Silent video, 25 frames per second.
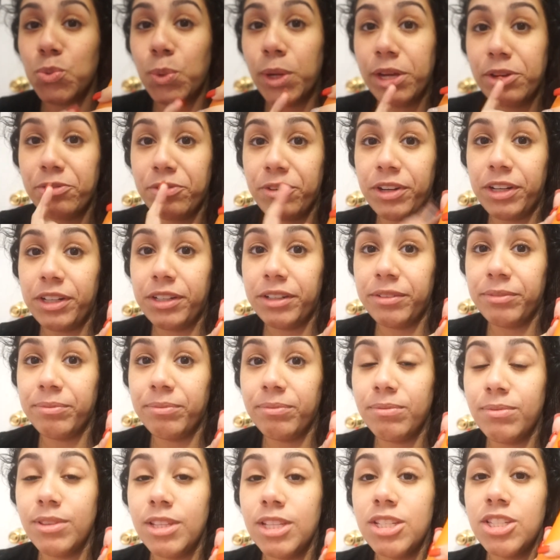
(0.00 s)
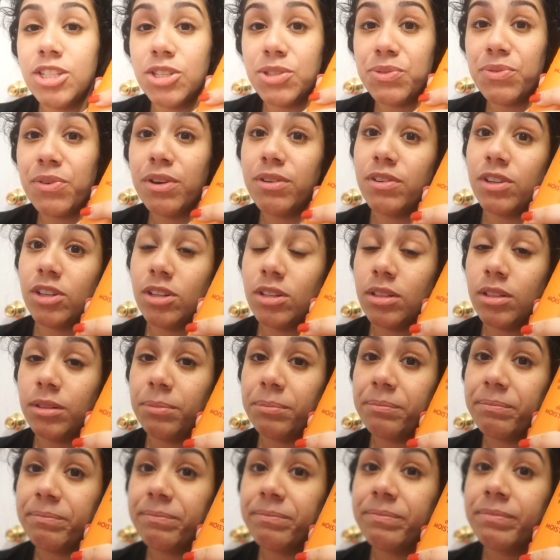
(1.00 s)
Duane Reade. This is very
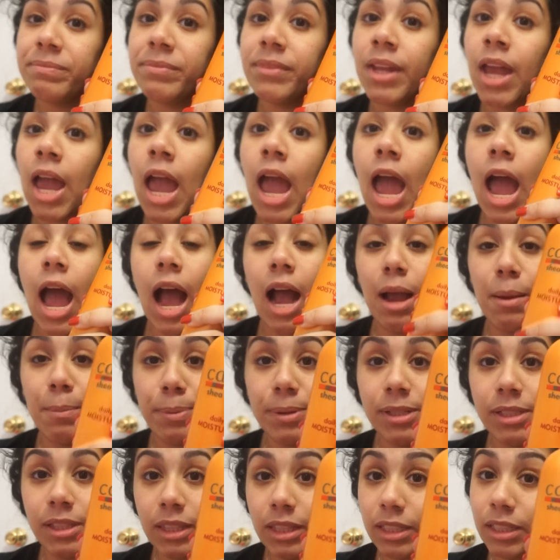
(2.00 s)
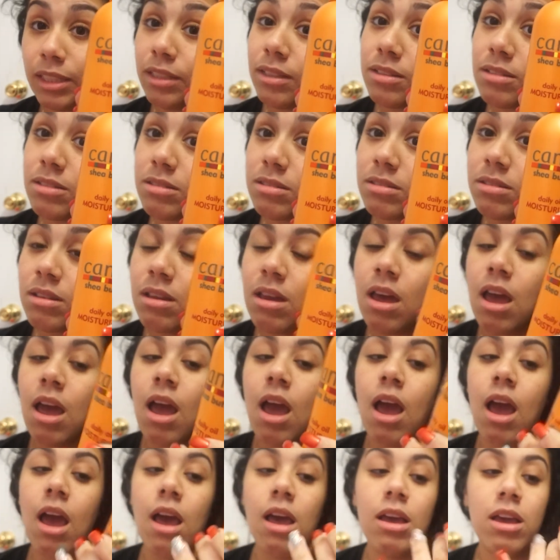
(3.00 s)
good. I put this,
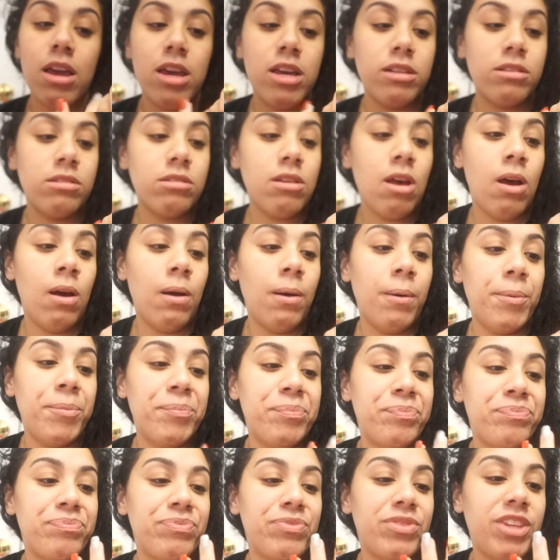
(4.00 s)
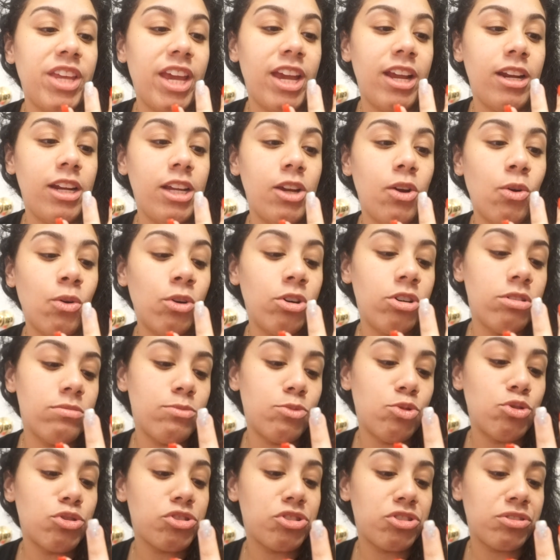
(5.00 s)
it's um daily oil
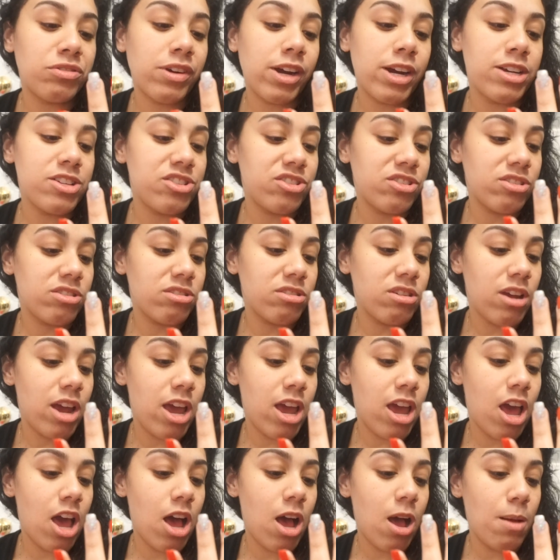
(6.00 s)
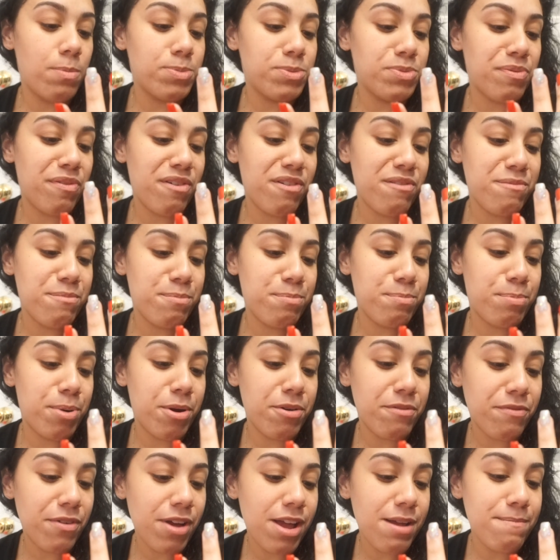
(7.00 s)
moisturizer. It helps from
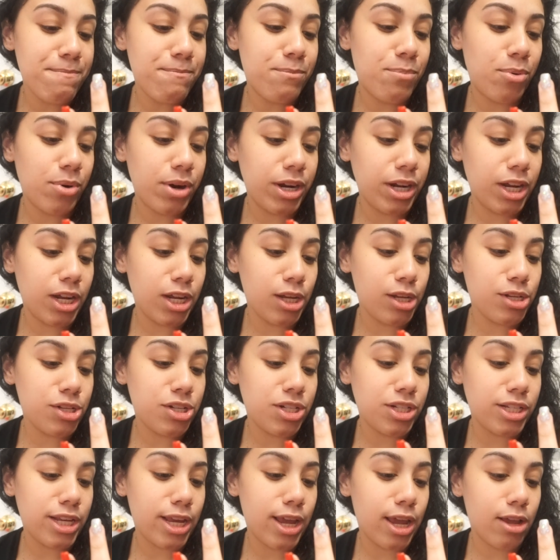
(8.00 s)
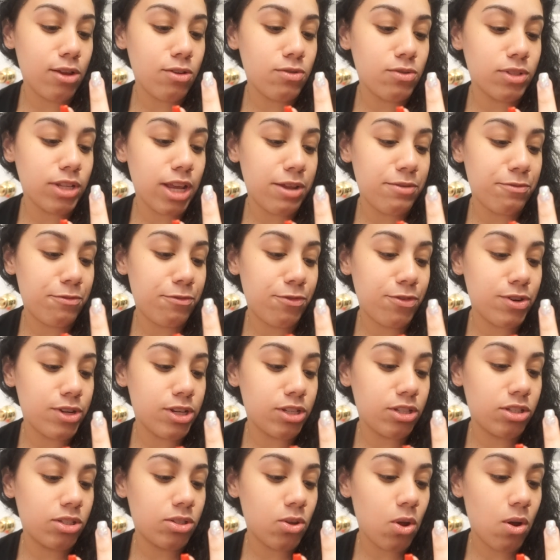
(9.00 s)
prevent breakage, tangles, and
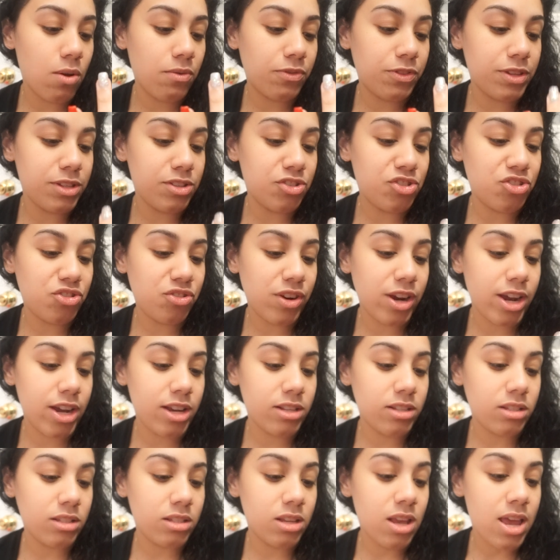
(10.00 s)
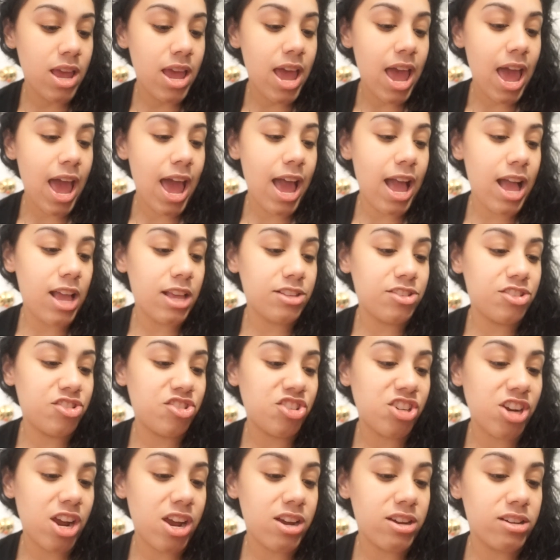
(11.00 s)
frizz, softens strands, adds
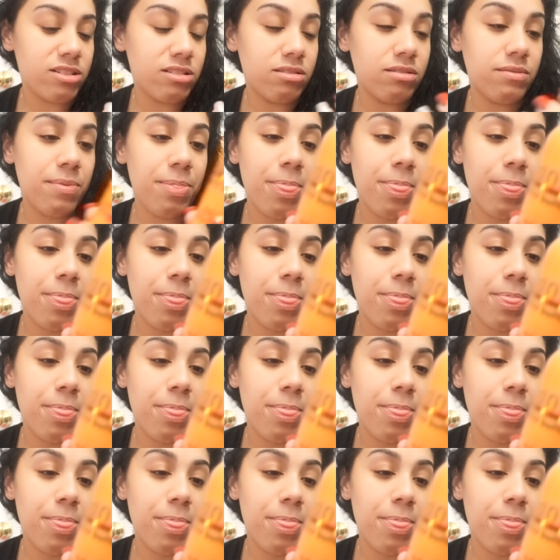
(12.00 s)
shine.